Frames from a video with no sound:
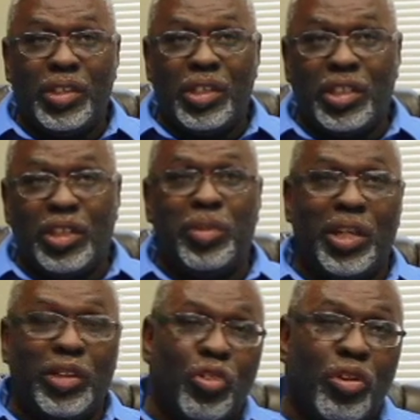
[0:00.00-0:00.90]
could be
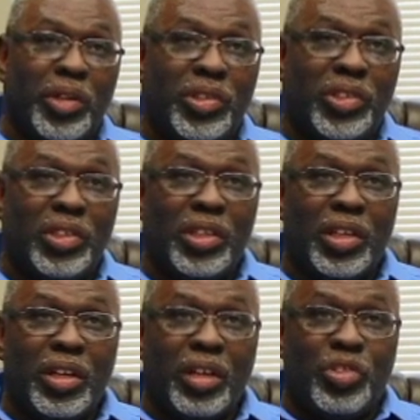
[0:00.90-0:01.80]
enormous.
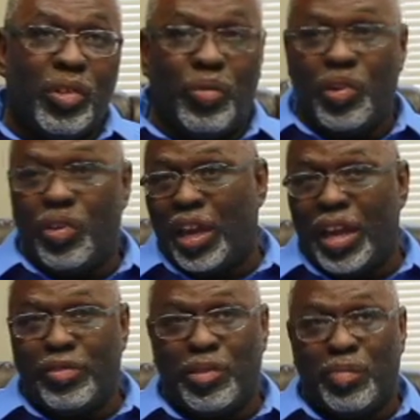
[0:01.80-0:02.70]
So we're going to
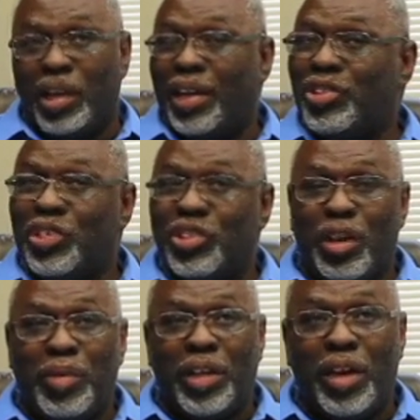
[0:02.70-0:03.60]
have some elections
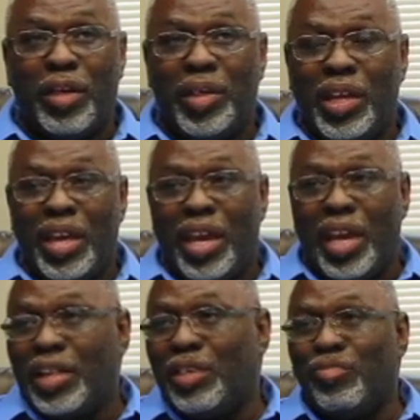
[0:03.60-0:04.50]
coming up.
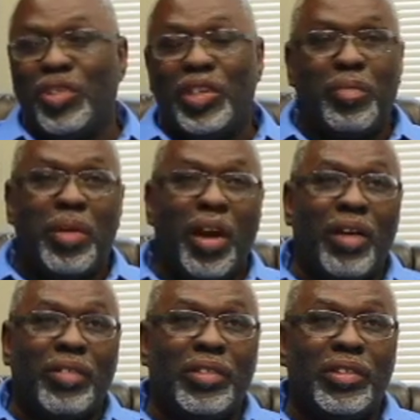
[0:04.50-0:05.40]
It ain't really
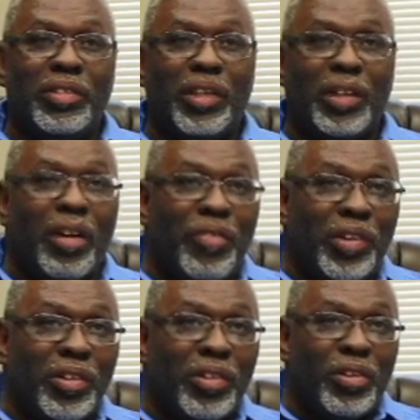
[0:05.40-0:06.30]
about the
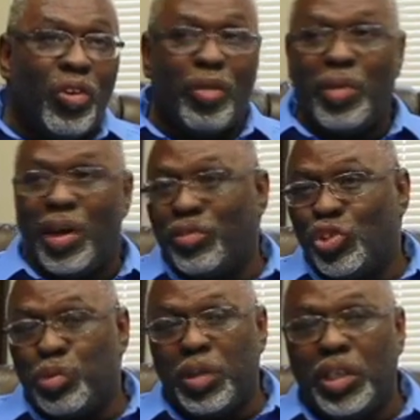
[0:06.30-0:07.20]
governor or about the
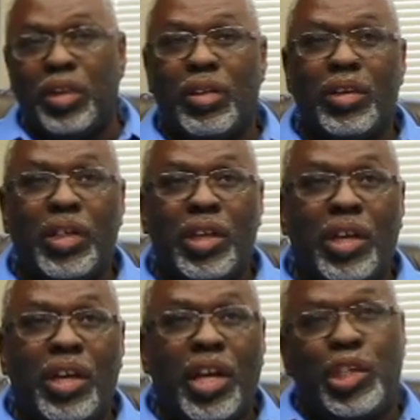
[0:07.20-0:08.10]
speaker.
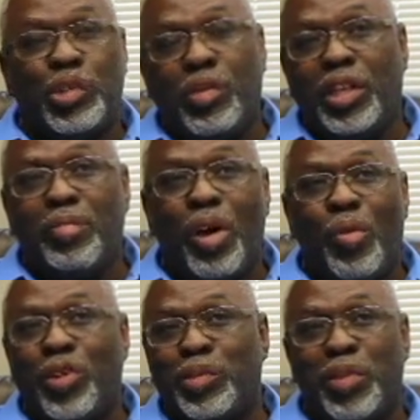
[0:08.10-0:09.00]
It's really about
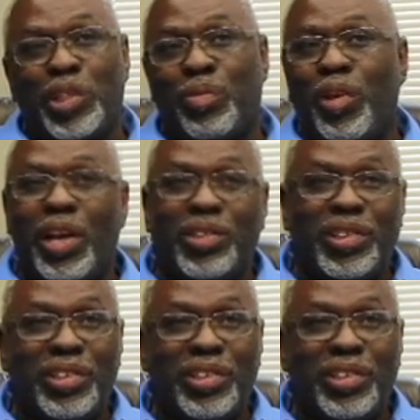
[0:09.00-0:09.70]
what's best for us.